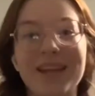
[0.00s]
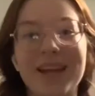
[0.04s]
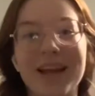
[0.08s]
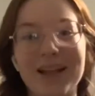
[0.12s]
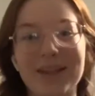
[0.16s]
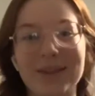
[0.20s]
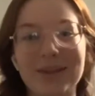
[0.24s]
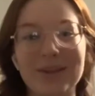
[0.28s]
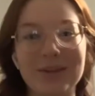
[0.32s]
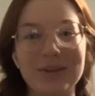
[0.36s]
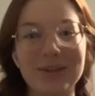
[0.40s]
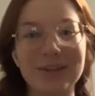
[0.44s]

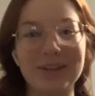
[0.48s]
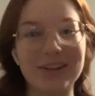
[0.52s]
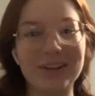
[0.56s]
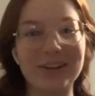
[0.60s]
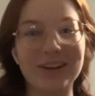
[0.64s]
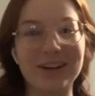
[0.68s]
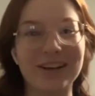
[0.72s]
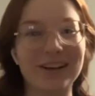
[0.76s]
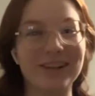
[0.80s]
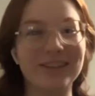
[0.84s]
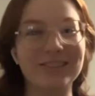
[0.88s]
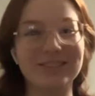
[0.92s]
Hello,
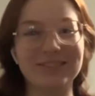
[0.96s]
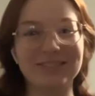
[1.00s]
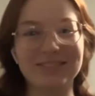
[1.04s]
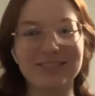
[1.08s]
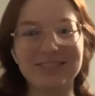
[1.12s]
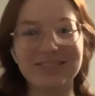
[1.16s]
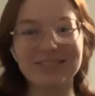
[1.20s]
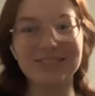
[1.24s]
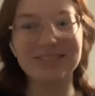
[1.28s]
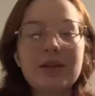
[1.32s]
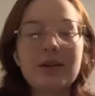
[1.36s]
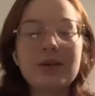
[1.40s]
internet.
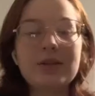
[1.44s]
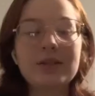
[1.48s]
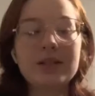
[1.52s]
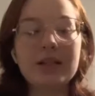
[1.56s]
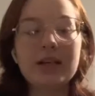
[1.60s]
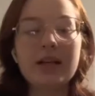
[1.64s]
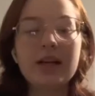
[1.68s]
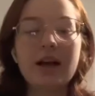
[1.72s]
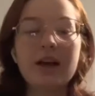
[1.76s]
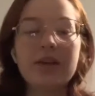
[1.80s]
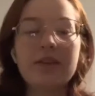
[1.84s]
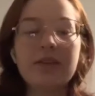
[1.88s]
So
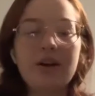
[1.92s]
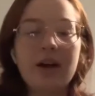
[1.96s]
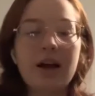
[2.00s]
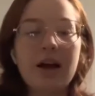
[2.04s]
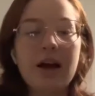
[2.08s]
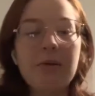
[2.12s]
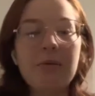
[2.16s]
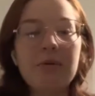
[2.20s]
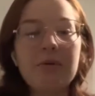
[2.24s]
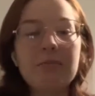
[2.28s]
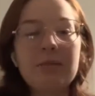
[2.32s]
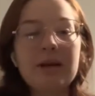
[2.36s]
today I thought
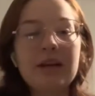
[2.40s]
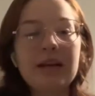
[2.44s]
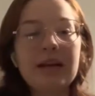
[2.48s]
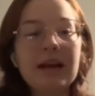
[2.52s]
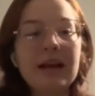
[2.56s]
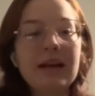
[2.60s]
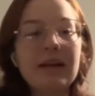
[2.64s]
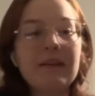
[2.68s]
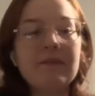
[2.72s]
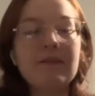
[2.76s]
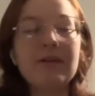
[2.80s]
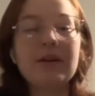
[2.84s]
I would make
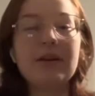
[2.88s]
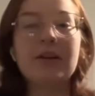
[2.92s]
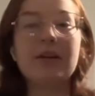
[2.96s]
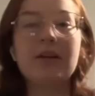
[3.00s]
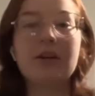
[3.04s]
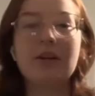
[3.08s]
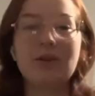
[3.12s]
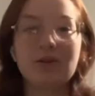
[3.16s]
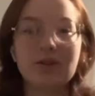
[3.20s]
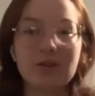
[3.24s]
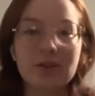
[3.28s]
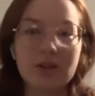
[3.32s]
a
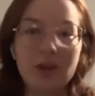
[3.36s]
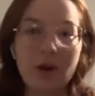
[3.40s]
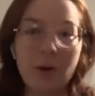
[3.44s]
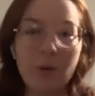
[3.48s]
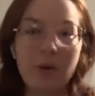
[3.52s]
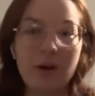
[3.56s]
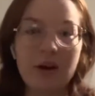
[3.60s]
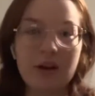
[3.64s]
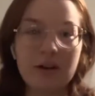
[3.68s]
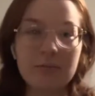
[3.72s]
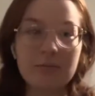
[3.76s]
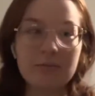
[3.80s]
video
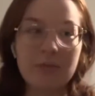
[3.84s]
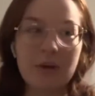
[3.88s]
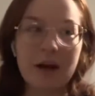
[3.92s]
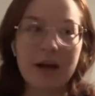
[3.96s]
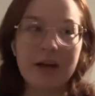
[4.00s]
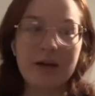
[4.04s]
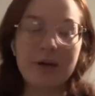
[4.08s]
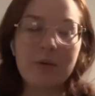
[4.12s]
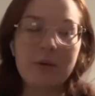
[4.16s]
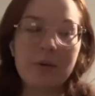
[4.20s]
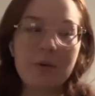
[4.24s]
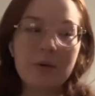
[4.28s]
showing
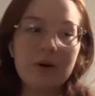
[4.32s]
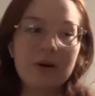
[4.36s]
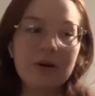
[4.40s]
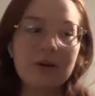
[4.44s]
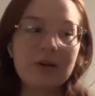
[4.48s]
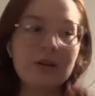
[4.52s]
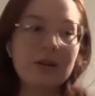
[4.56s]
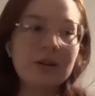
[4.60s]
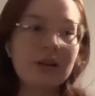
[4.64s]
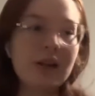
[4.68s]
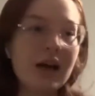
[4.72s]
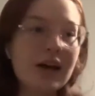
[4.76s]
my horror
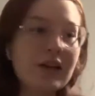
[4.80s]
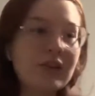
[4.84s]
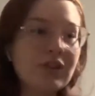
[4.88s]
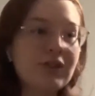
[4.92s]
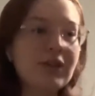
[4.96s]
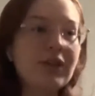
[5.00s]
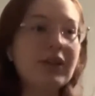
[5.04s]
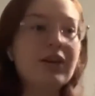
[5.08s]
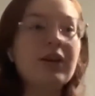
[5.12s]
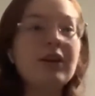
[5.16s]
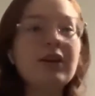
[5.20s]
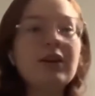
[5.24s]

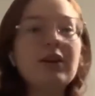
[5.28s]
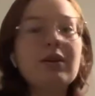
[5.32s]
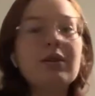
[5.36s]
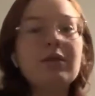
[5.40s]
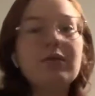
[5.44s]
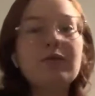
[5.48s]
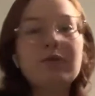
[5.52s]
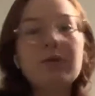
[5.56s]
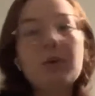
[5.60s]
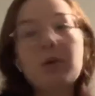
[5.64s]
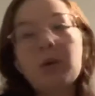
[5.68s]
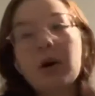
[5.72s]
collection
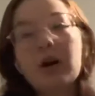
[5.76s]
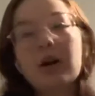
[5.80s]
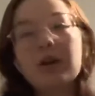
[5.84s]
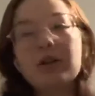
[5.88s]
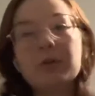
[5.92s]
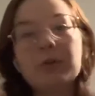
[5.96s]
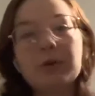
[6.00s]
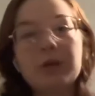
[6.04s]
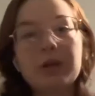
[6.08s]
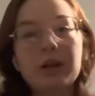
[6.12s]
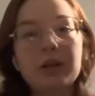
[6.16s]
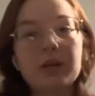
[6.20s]
for
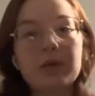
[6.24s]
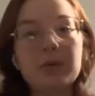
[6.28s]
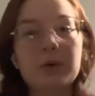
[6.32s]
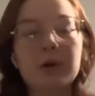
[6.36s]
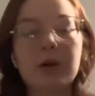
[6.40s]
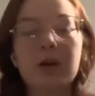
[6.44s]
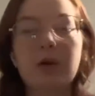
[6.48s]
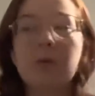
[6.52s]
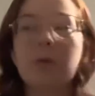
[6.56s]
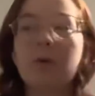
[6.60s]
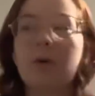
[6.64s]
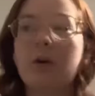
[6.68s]

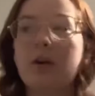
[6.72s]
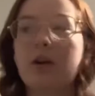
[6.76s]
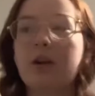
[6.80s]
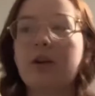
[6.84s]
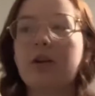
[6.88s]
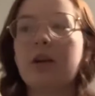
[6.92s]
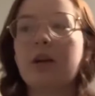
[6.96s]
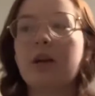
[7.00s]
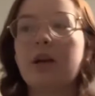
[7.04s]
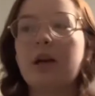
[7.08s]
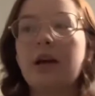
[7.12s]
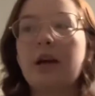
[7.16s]

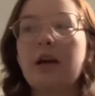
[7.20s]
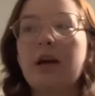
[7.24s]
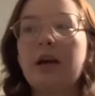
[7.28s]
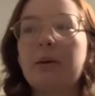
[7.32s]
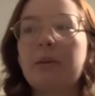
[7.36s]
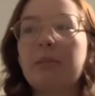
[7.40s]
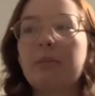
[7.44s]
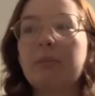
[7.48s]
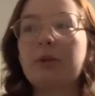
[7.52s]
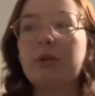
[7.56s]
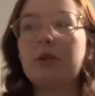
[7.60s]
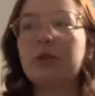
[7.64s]
2021.
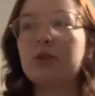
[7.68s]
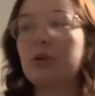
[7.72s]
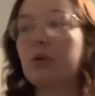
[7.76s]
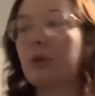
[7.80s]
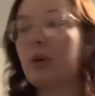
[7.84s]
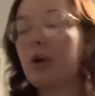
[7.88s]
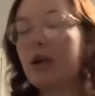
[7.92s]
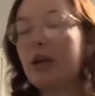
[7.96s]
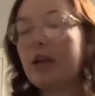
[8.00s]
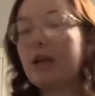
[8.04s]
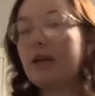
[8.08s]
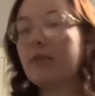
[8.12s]

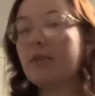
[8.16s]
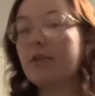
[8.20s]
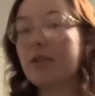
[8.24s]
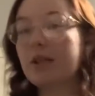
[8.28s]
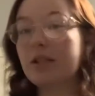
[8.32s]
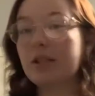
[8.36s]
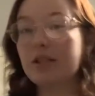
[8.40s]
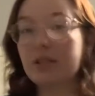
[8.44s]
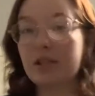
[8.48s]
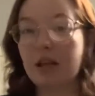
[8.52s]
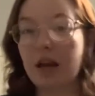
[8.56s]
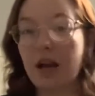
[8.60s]
Majority of the
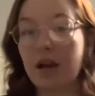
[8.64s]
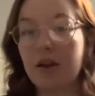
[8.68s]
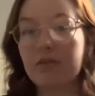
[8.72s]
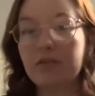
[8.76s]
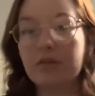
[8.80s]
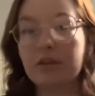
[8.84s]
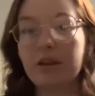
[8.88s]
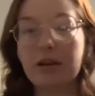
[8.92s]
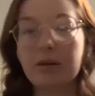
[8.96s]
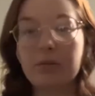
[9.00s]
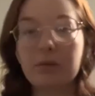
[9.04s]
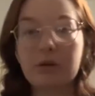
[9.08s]
stuff
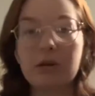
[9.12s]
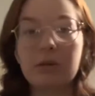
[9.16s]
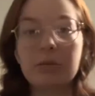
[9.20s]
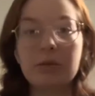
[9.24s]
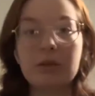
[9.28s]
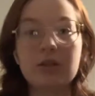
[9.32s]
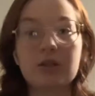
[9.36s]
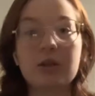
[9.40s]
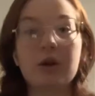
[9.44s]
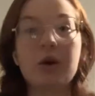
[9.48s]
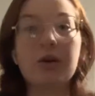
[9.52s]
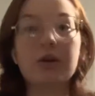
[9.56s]
that I'm going to be
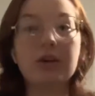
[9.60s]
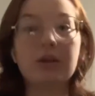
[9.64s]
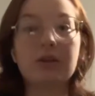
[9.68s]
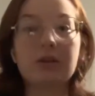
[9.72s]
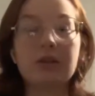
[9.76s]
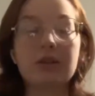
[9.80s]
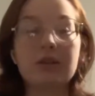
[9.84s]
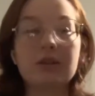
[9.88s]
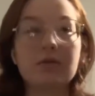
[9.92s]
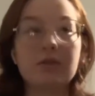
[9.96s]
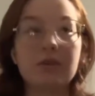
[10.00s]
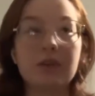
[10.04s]
showing you in
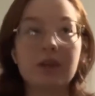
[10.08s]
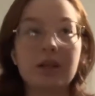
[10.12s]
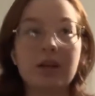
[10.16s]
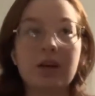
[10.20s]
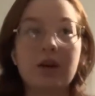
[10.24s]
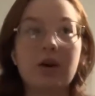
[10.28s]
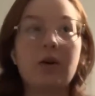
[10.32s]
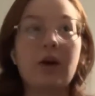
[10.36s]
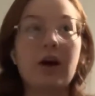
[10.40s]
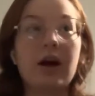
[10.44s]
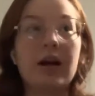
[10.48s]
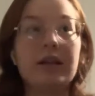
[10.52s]
this
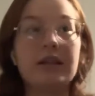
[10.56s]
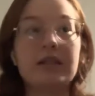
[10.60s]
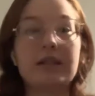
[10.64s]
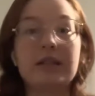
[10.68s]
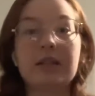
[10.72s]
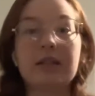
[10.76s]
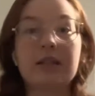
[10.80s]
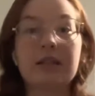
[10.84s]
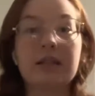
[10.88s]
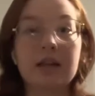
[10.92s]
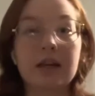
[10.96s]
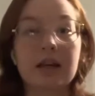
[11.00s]
video, I
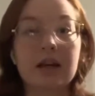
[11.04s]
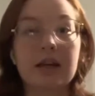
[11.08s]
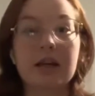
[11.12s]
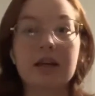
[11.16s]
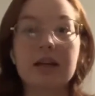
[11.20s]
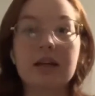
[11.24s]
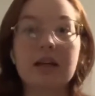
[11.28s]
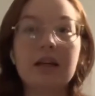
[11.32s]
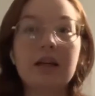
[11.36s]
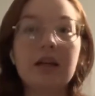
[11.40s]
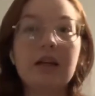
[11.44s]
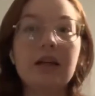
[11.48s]
did get
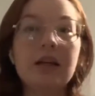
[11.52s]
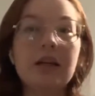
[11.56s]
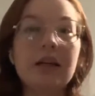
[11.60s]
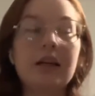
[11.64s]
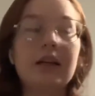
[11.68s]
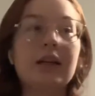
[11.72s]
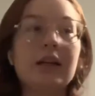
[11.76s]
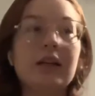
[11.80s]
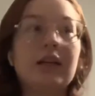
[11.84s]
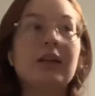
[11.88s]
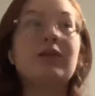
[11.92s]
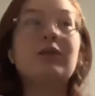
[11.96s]

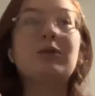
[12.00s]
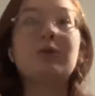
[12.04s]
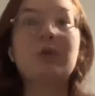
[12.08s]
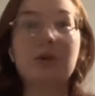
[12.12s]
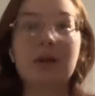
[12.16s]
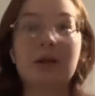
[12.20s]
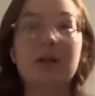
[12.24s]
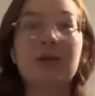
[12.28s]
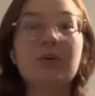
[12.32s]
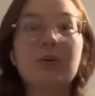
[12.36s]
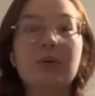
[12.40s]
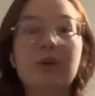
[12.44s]
in
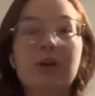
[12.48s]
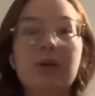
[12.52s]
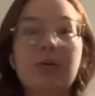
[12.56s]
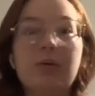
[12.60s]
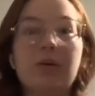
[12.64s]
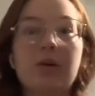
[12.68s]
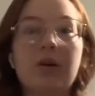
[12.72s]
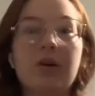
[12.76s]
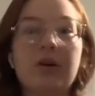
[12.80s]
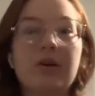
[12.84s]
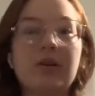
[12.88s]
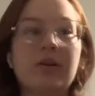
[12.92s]

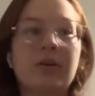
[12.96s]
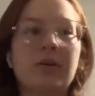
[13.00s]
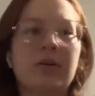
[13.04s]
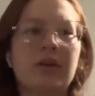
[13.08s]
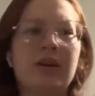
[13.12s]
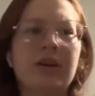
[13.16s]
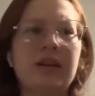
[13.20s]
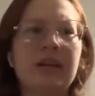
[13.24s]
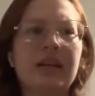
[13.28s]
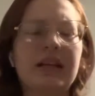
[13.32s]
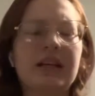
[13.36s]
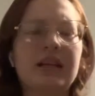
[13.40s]
2021
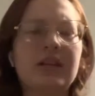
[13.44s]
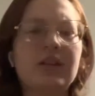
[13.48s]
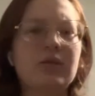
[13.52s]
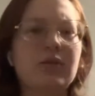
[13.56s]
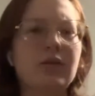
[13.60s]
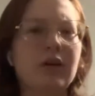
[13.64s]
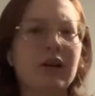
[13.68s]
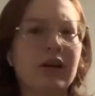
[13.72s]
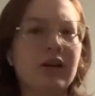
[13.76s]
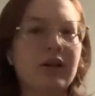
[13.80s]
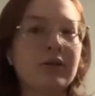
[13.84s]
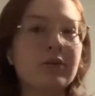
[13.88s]
or late
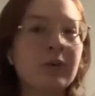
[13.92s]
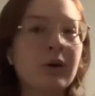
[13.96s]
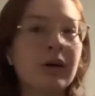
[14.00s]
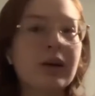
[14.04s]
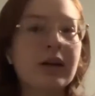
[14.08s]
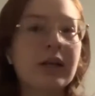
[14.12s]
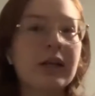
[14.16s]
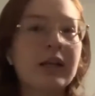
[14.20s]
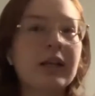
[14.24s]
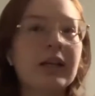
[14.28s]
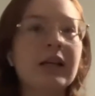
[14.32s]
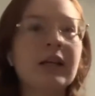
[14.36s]

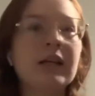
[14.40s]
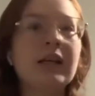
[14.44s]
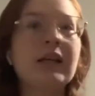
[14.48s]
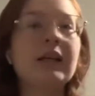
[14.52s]
2020.